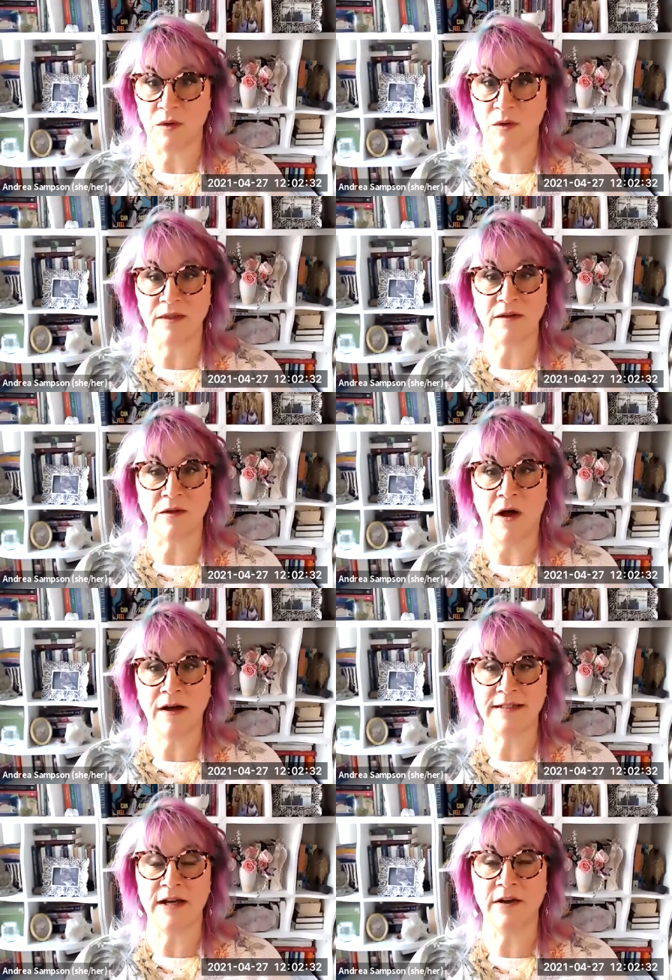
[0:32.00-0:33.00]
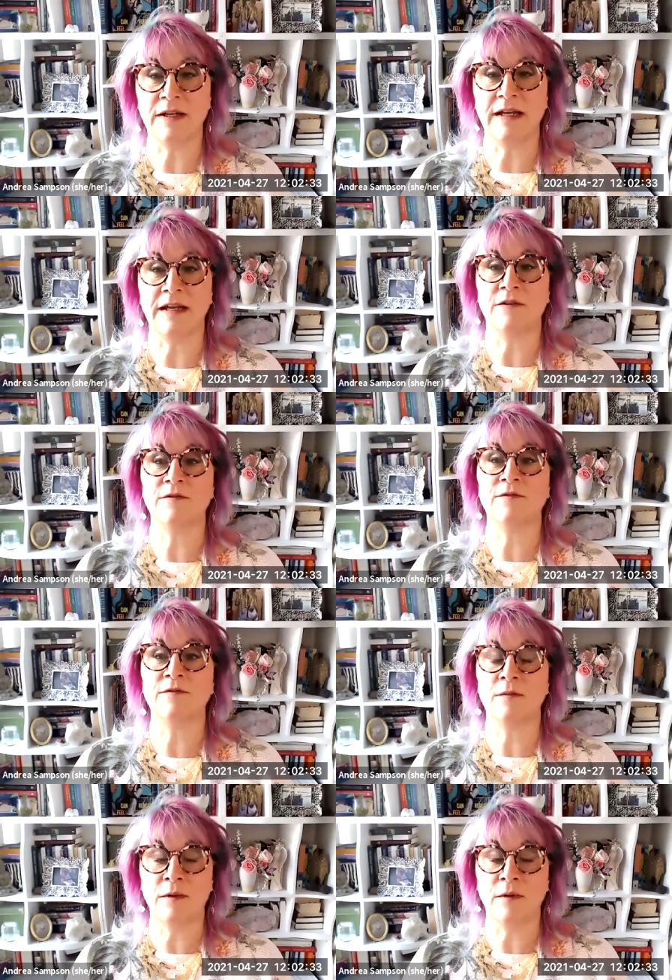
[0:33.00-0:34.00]
with the lockdown in,
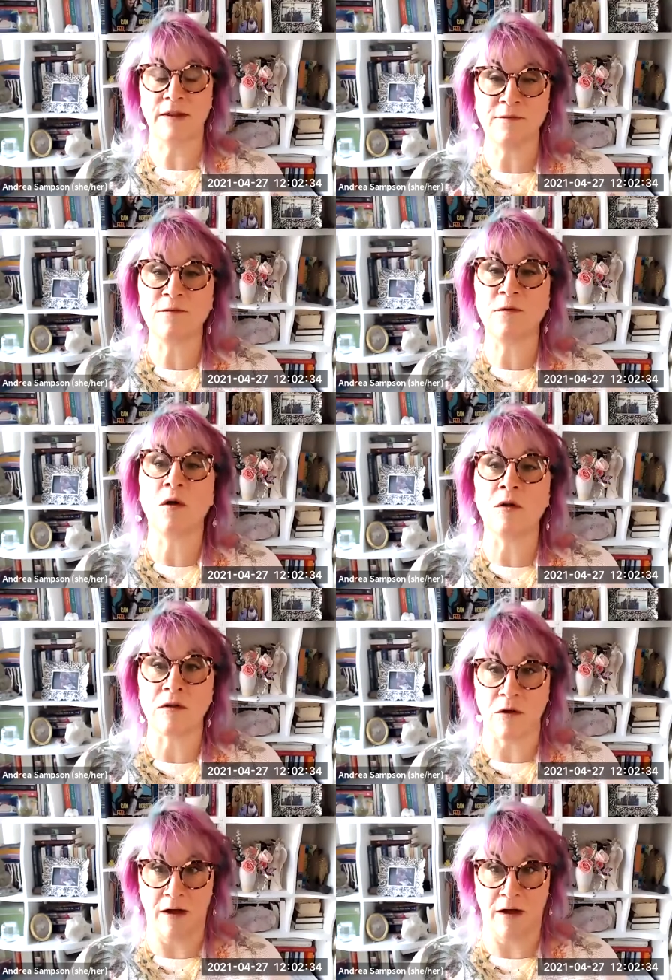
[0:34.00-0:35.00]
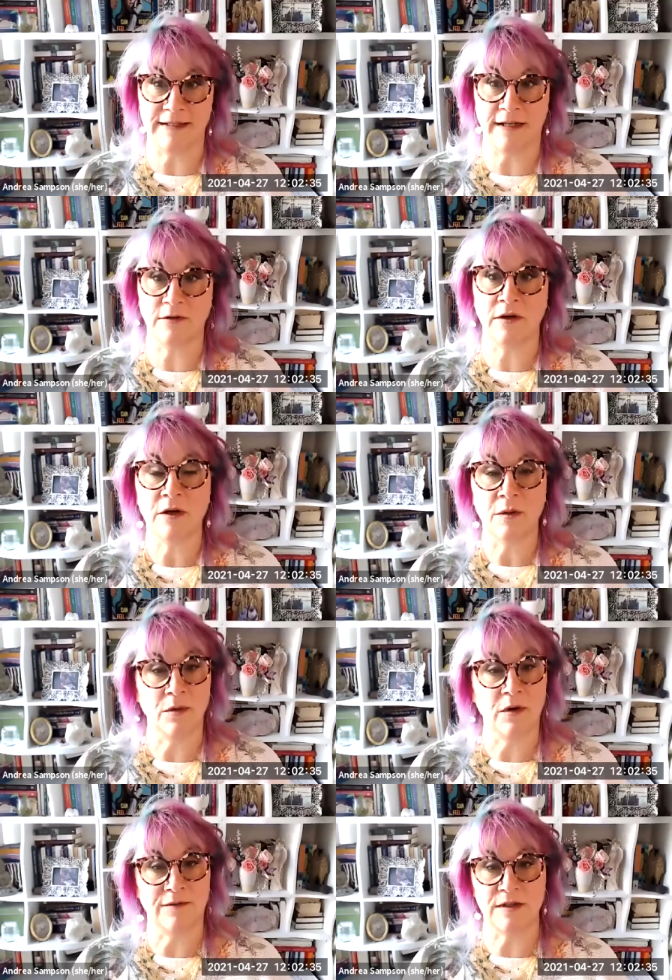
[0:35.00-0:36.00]
in with a full lockdown
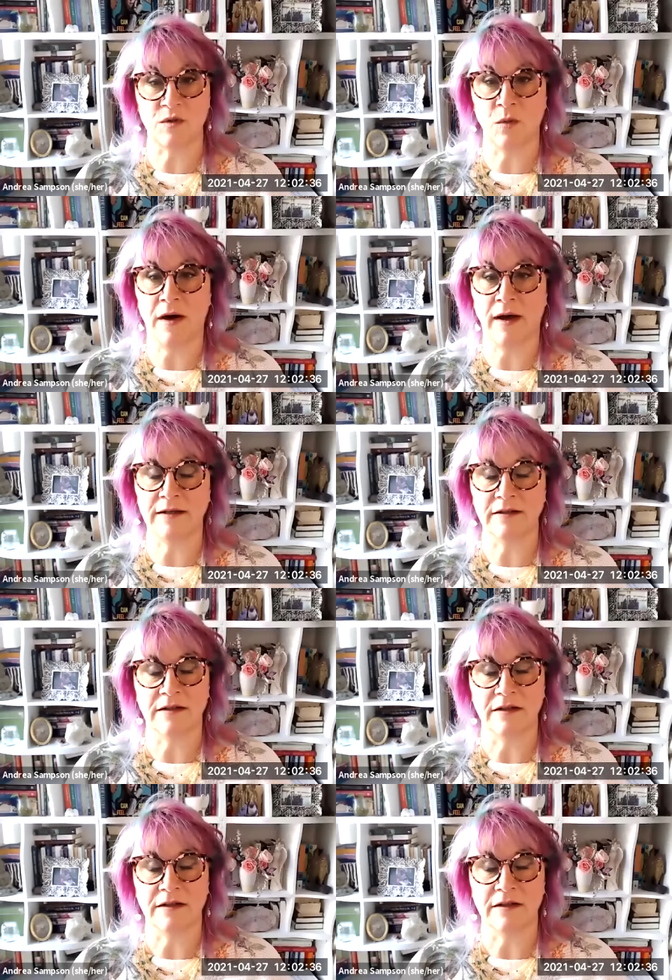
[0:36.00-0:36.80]
province-wide.